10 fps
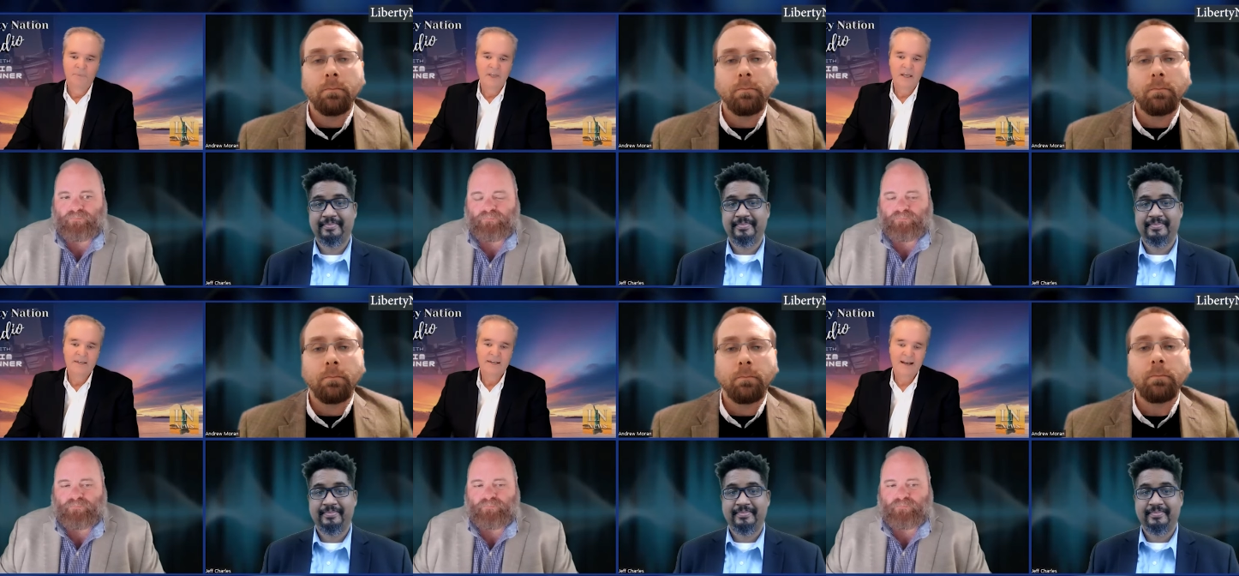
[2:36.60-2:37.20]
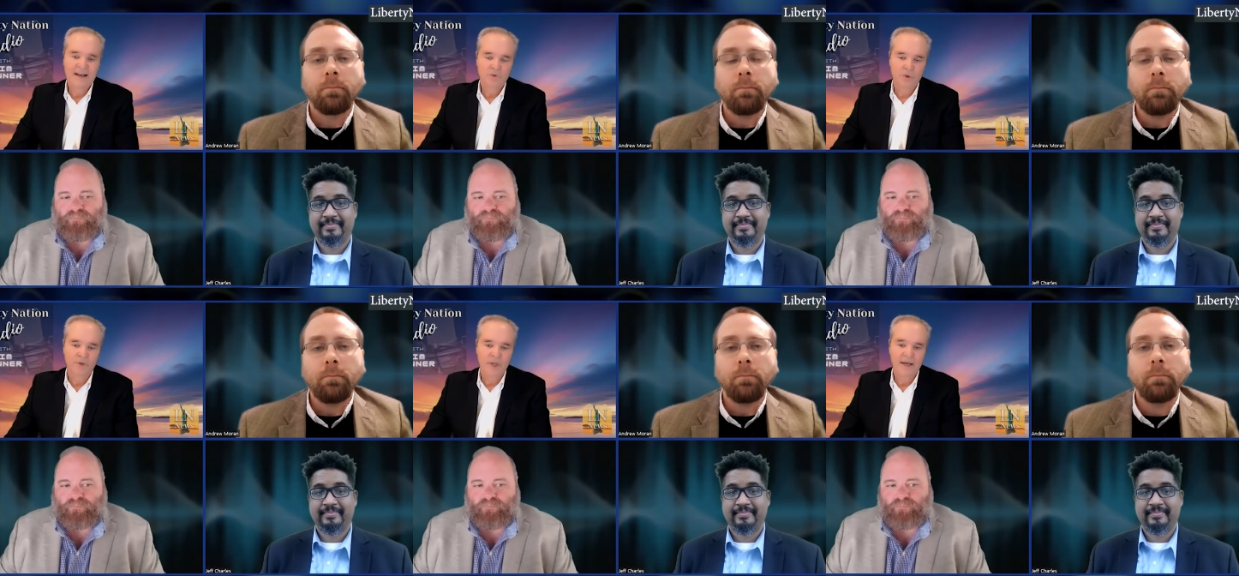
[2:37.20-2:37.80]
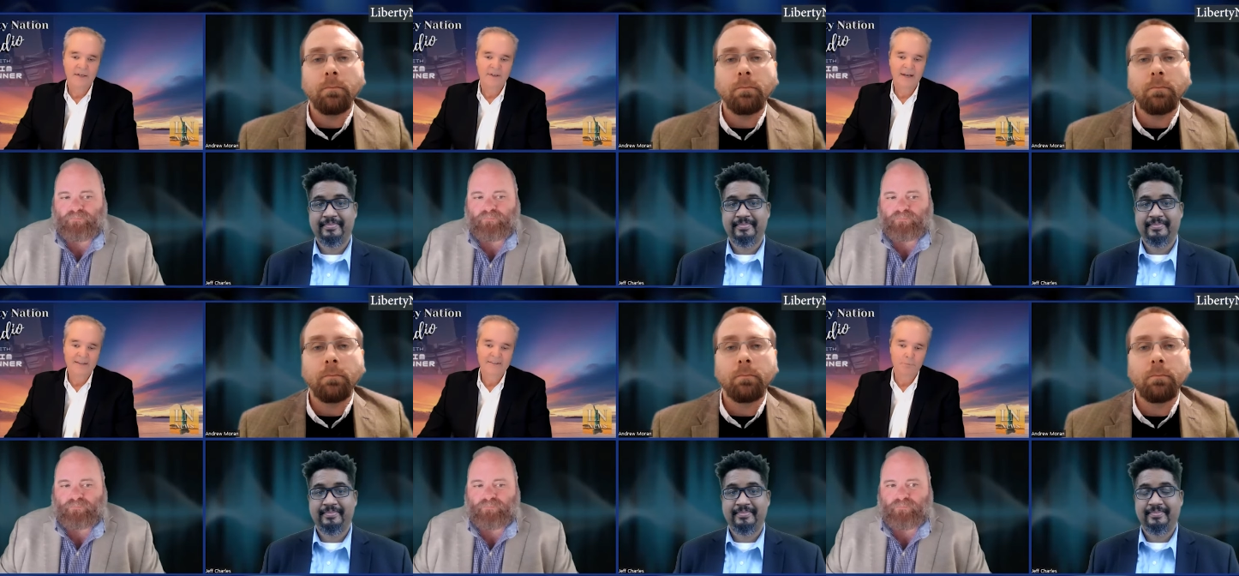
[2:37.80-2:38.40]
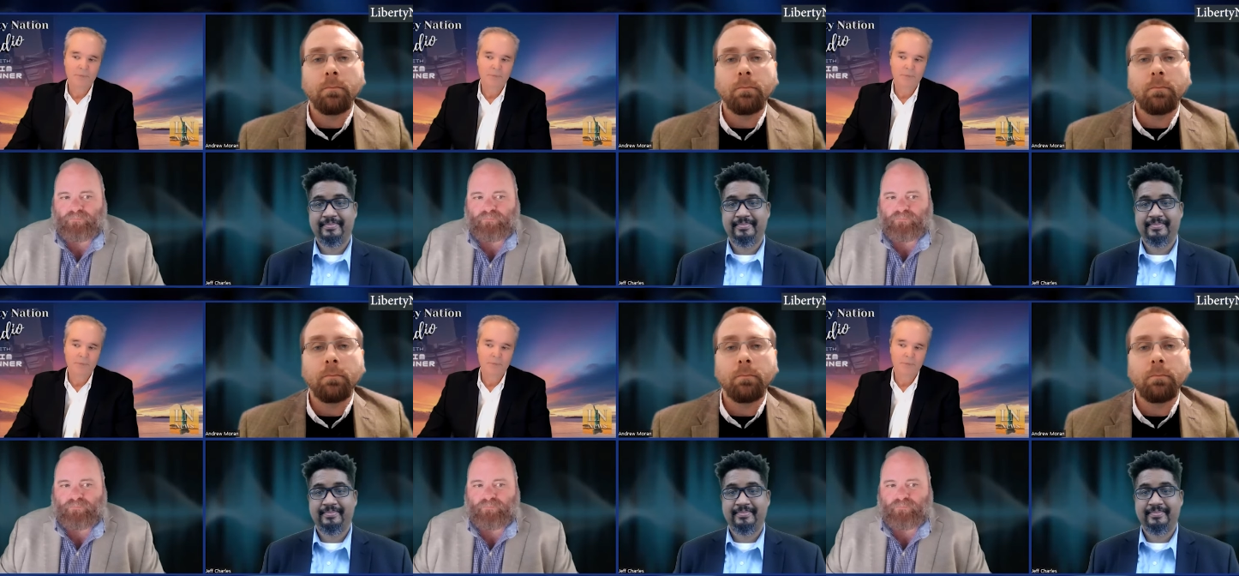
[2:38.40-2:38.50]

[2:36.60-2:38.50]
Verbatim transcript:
Speaker 1: the national debt, not to